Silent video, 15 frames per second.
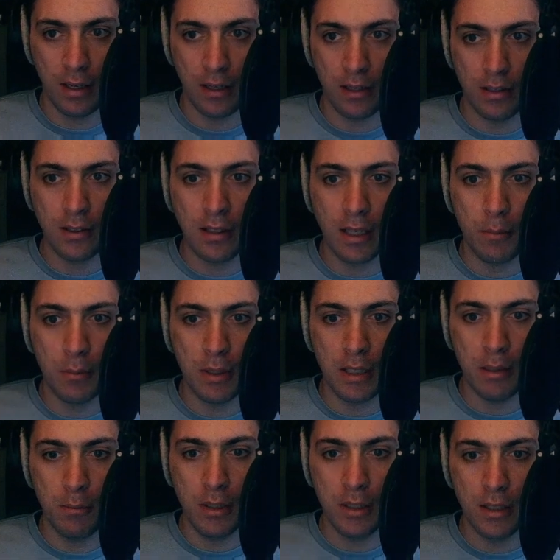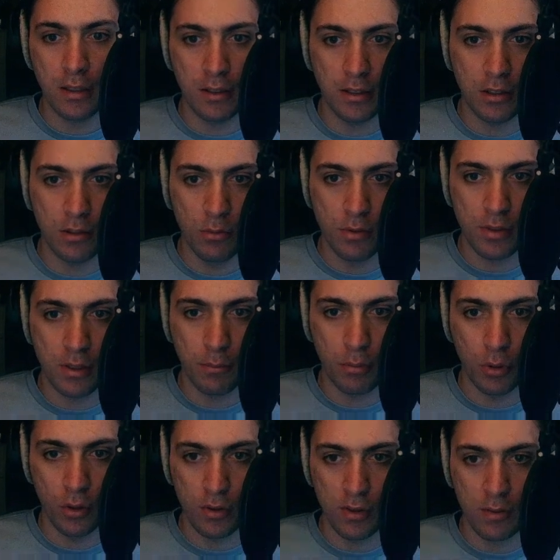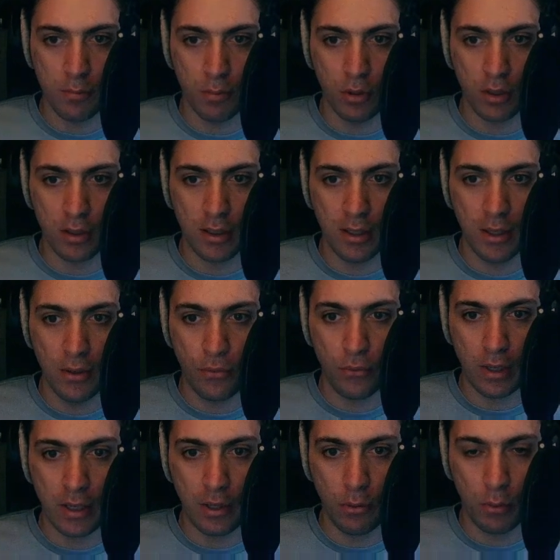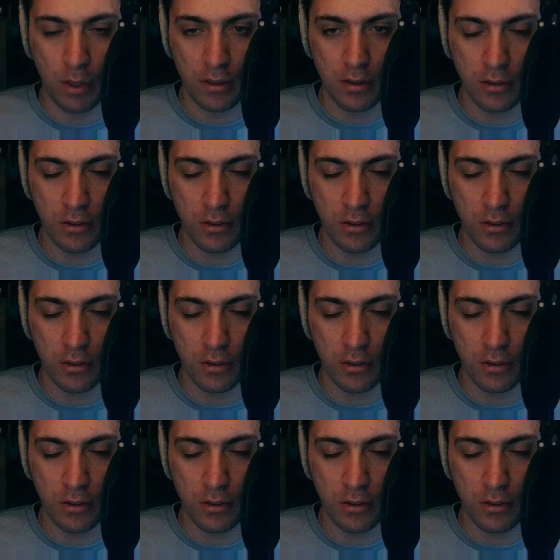and it can be immediately used in process block if I wanted